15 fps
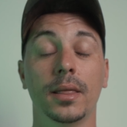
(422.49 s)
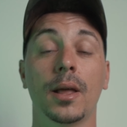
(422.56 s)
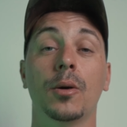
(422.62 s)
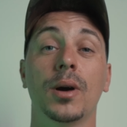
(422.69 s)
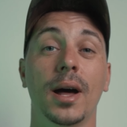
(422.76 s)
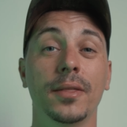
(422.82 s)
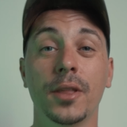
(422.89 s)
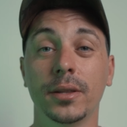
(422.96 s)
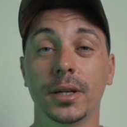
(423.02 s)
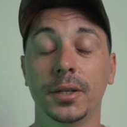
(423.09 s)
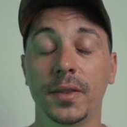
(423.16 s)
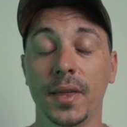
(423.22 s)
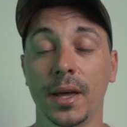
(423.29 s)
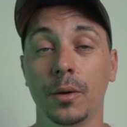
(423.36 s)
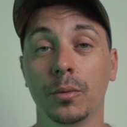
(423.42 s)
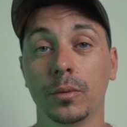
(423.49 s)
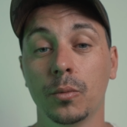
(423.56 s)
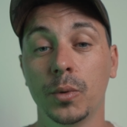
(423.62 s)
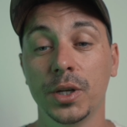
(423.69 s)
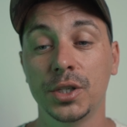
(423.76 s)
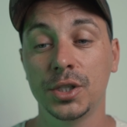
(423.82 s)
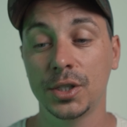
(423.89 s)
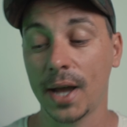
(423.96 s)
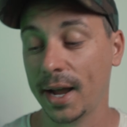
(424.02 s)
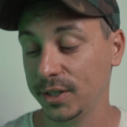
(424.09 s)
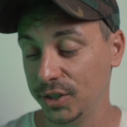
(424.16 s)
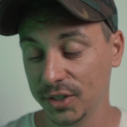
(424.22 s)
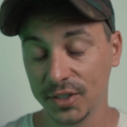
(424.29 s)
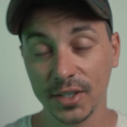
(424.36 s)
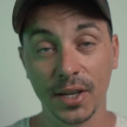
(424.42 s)
Now, another thing which I
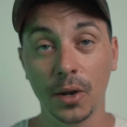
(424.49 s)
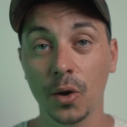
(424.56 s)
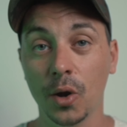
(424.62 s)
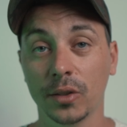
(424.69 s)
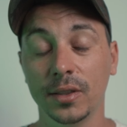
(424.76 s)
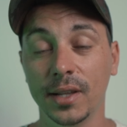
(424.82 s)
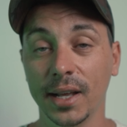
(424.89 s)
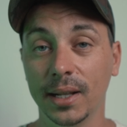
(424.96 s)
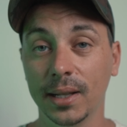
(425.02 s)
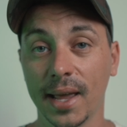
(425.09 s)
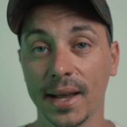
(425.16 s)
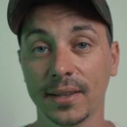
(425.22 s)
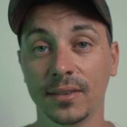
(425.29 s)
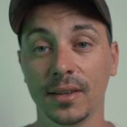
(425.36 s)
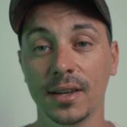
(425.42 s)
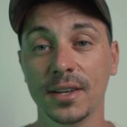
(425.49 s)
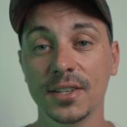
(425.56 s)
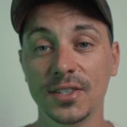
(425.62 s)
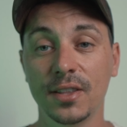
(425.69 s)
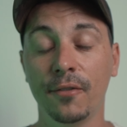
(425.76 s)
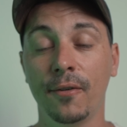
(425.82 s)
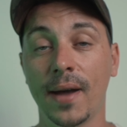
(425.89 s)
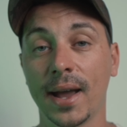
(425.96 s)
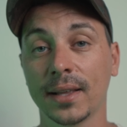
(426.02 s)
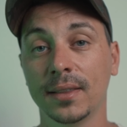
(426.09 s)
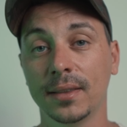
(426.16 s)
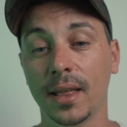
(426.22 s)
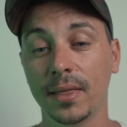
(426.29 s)
just cannot neglect is the fact